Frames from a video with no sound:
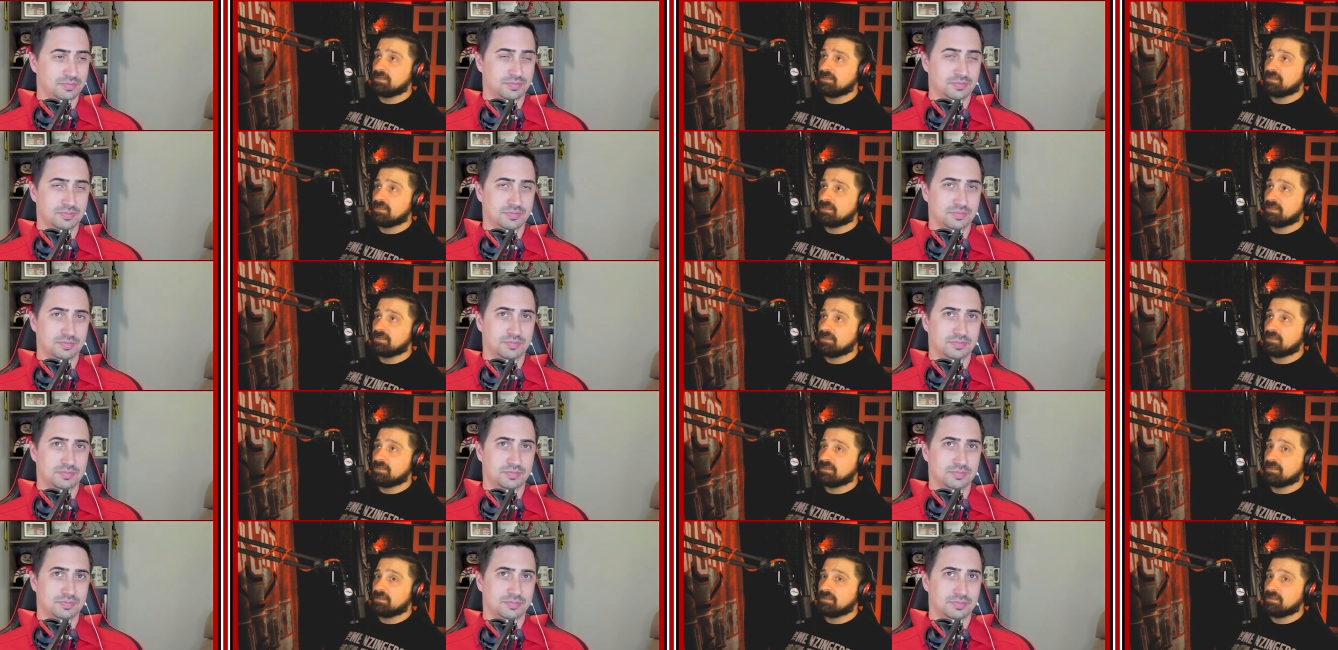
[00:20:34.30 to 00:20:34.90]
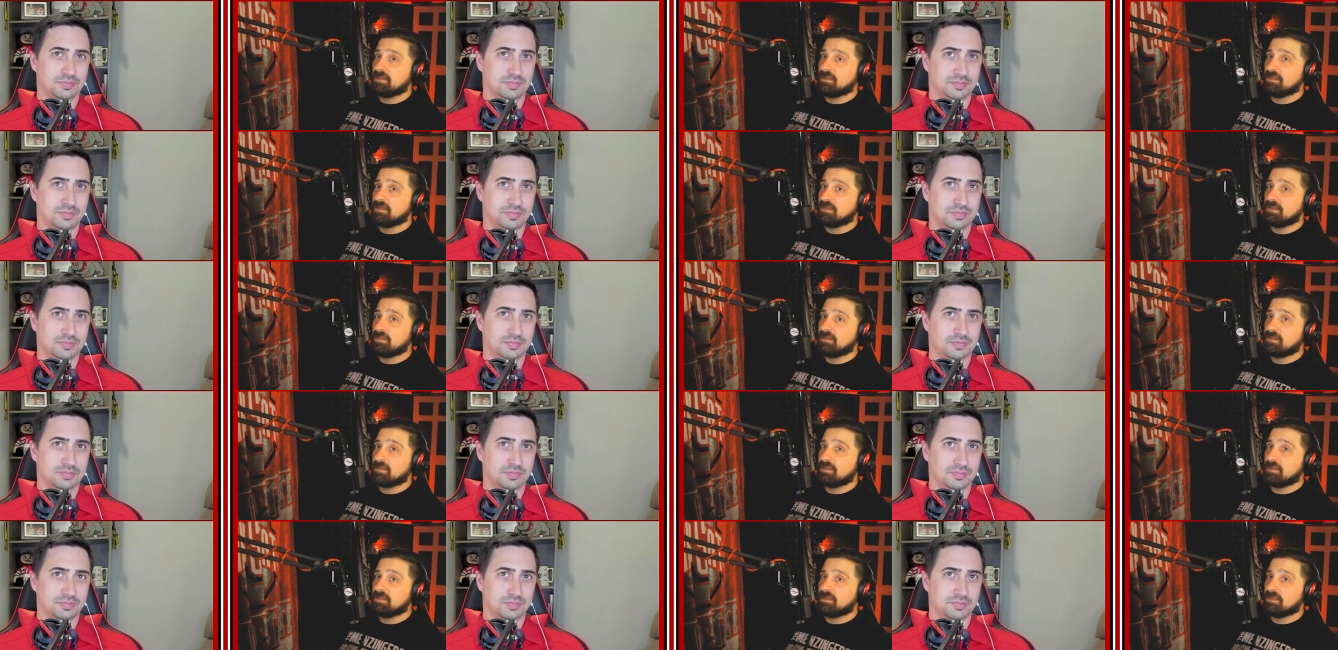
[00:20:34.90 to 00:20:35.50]

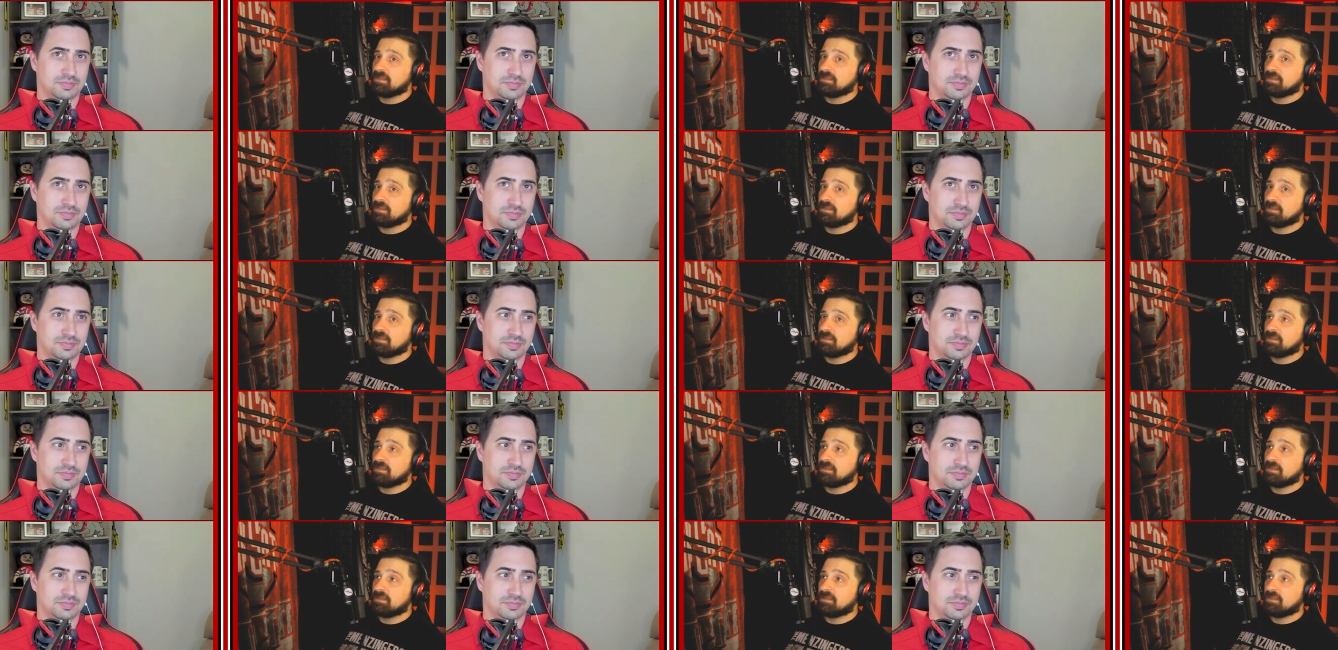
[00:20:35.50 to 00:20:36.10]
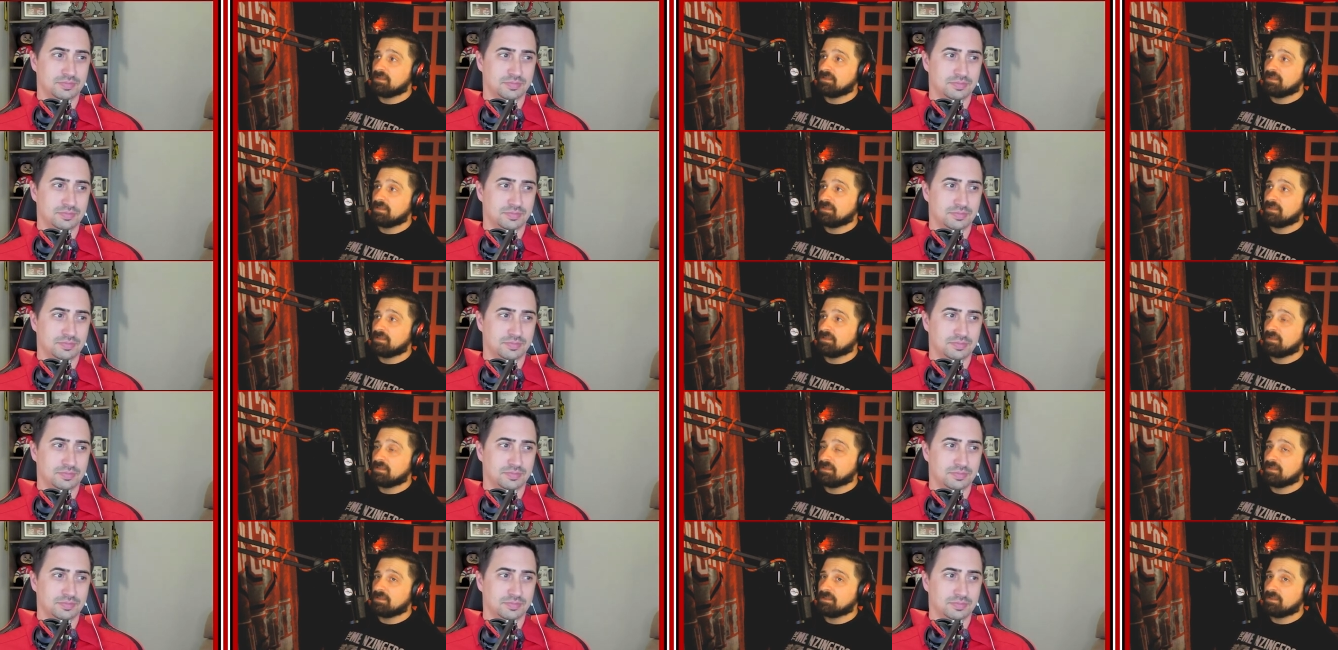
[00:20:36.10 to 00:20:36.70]

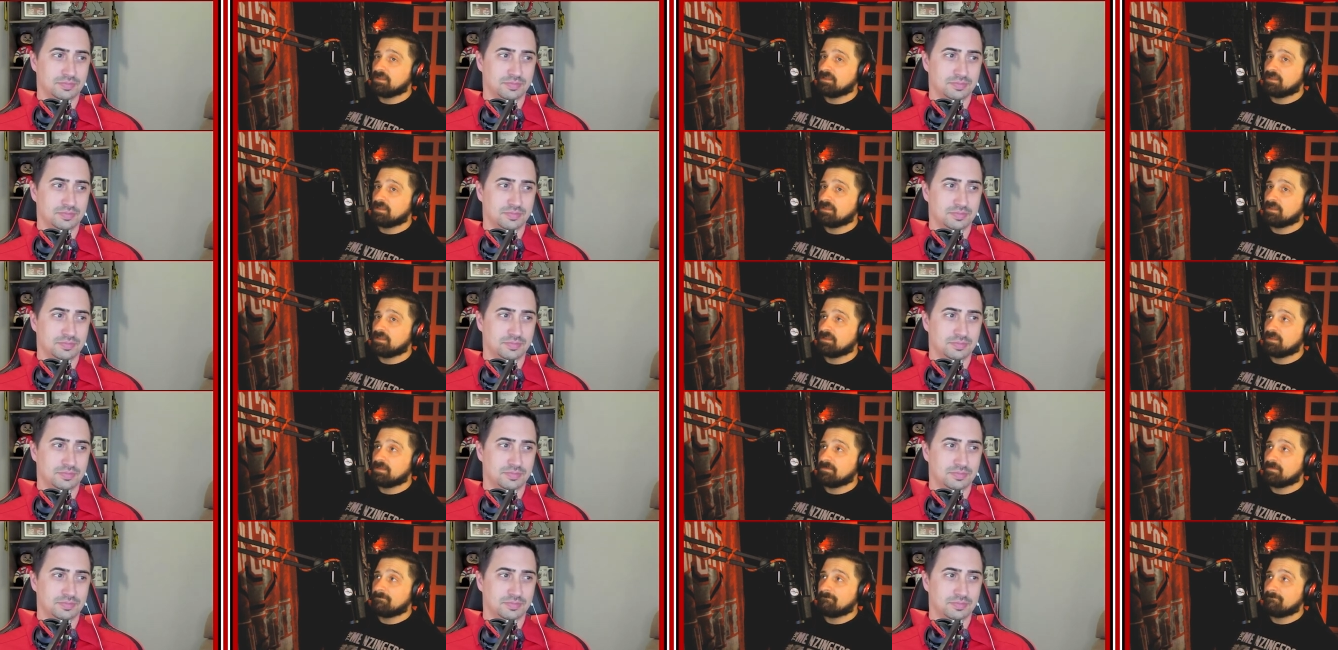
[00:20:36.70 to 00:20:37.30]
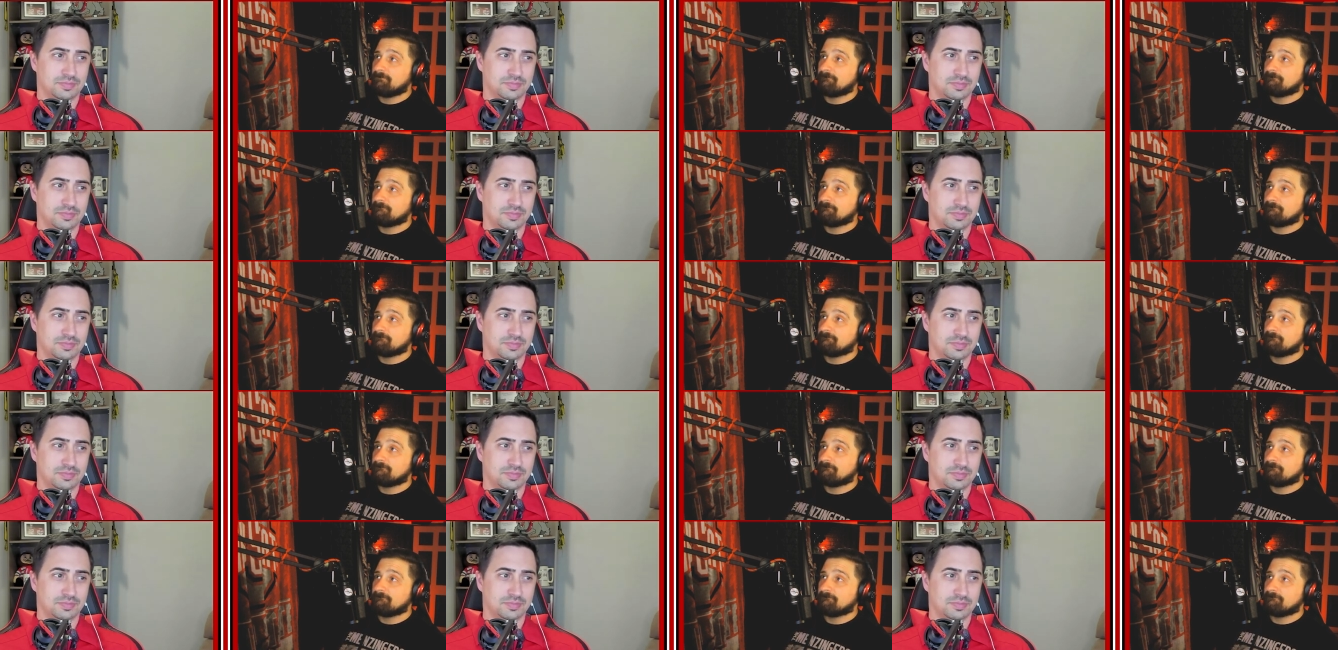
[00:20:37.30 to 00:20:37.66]
(silence)